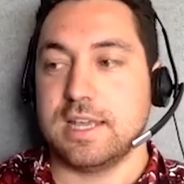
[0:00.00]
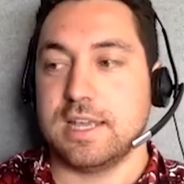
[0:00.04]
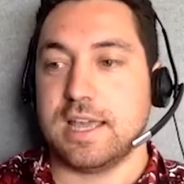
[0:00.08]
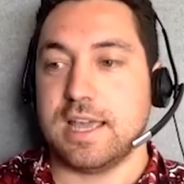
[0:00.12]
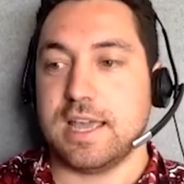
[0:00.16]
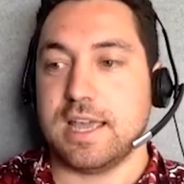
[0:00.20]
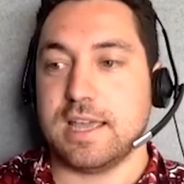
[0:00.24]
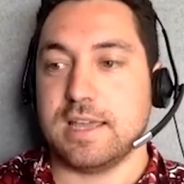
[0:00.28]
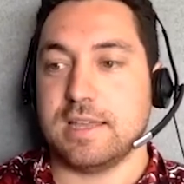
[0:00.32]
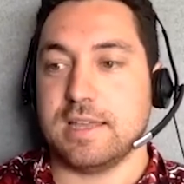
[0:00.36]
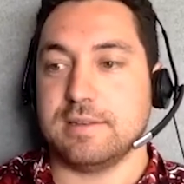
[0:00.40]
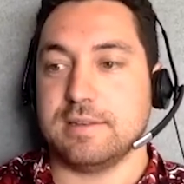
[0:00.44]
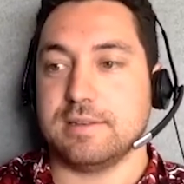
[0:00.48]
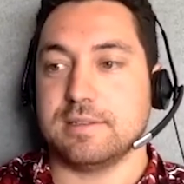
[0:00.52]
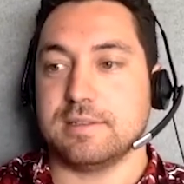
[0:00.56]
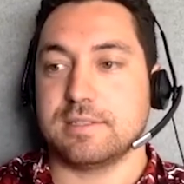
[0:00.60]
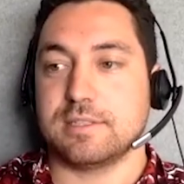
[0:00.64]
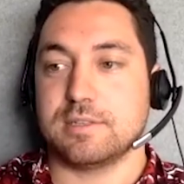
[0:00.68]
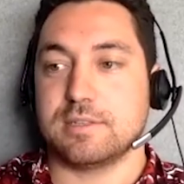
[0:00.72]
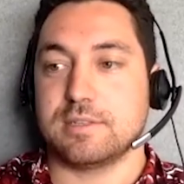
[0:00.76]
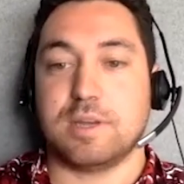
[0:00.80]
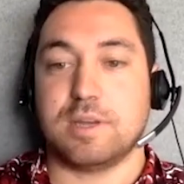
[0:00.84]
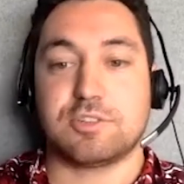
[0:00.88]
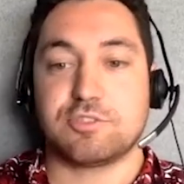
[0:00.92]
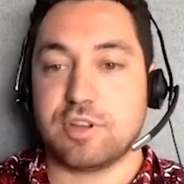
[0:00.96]
And
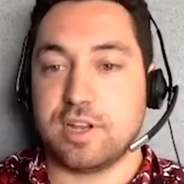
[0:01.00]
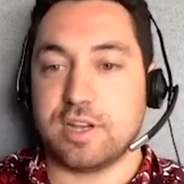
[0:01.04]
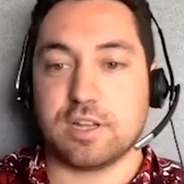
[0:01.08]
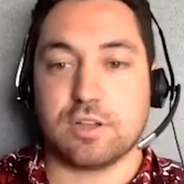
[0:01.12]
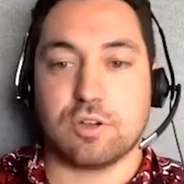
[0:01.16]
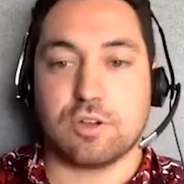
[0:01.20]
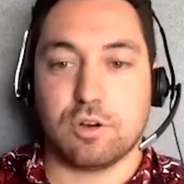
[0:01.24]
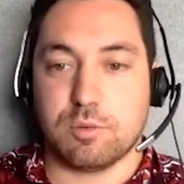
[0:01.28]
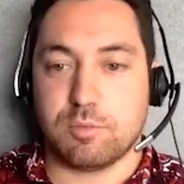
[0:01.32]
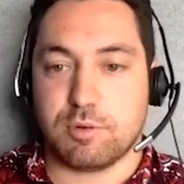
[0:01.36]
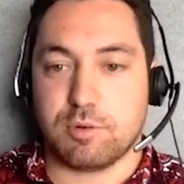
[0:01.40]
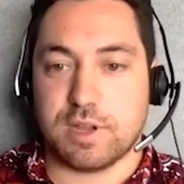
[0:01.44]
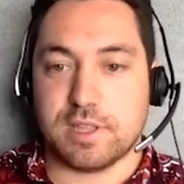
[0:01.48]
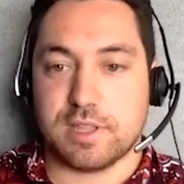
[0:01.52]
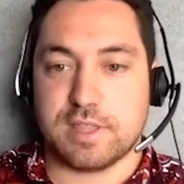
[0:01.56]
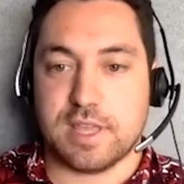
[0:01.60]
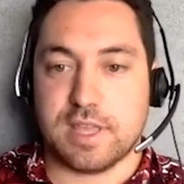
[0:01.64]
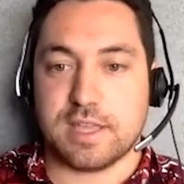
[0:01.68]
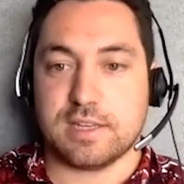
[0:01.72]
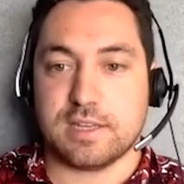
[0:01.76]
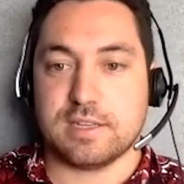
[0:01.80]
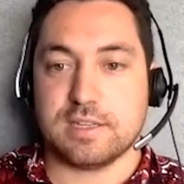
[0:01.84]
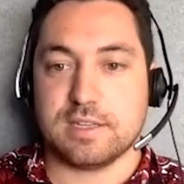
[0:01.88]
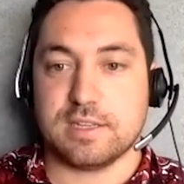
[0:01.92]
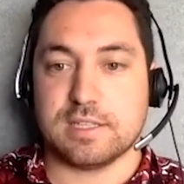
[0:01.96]
so I try and incorporate
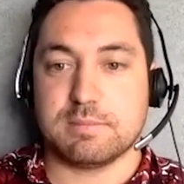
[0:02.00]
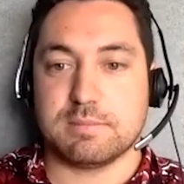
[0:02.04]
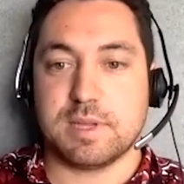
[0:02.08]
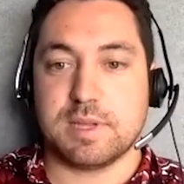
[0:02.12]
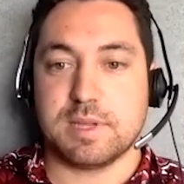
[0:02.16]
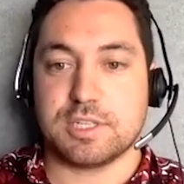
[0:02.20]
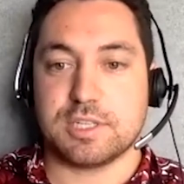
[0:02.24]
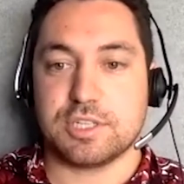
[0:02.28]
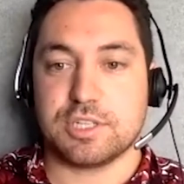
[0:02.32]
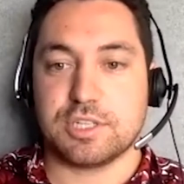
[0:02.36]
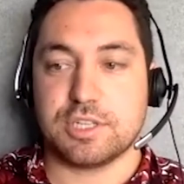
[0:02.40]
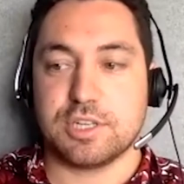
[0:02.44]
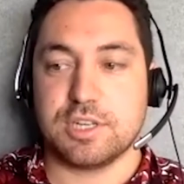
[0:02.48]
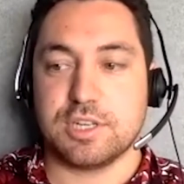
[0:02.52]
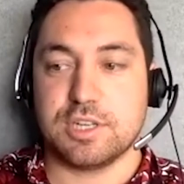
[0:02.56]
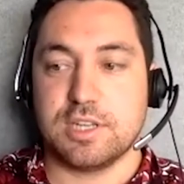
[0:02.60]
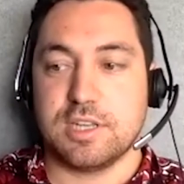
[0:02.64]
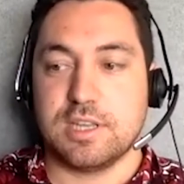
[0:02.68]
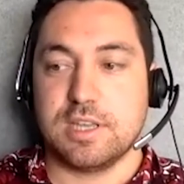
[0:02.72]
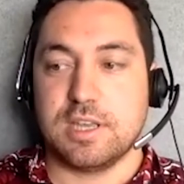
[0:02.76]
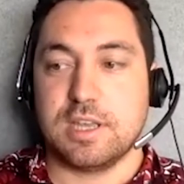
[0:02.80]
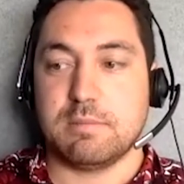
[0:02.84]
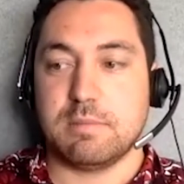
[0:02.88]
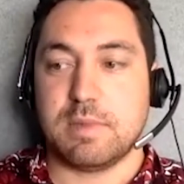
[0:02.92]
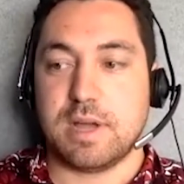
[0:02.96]
that as much
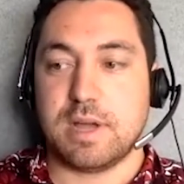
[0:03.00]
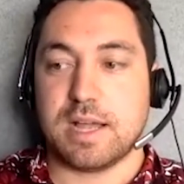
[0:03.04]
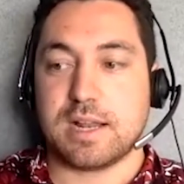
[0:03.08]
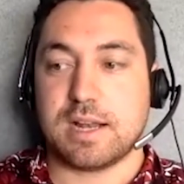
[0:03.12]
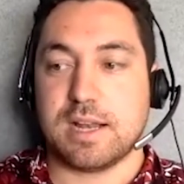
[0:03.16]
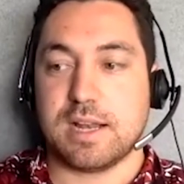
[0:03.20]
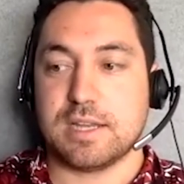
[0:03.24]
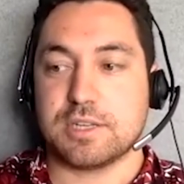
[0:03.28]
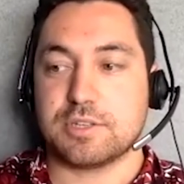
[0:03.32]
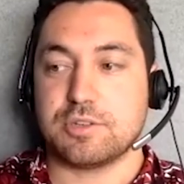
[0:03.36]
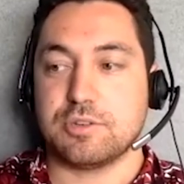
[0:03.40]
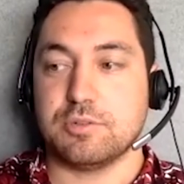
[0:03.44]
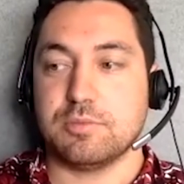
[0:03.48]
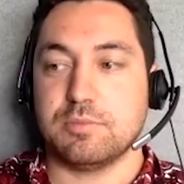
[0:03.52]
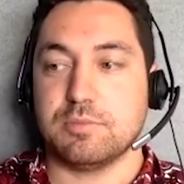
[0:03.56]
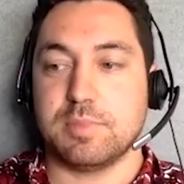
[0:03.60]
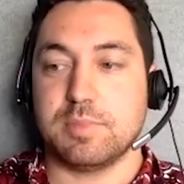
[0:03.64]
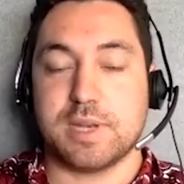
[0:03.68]
in my classroom.